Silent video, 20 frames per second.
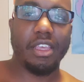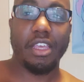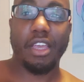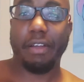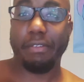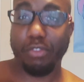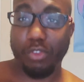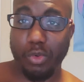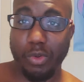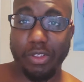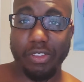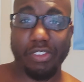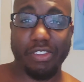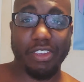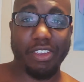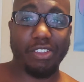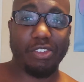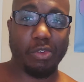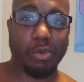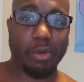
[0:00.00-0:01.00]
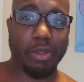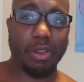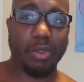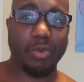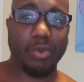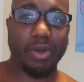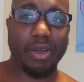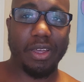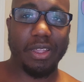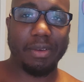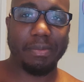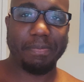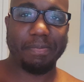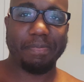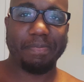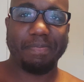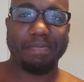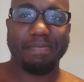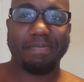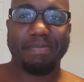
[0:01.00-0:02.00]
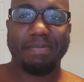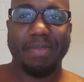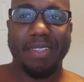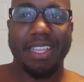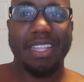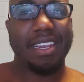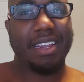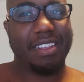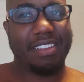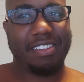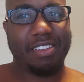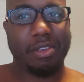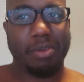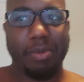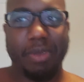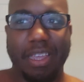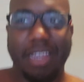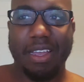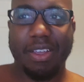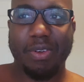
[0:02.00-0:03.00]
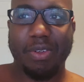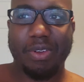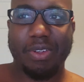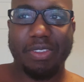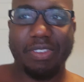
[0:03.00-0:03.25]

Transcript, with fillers: of 2021. Let's see what we got going on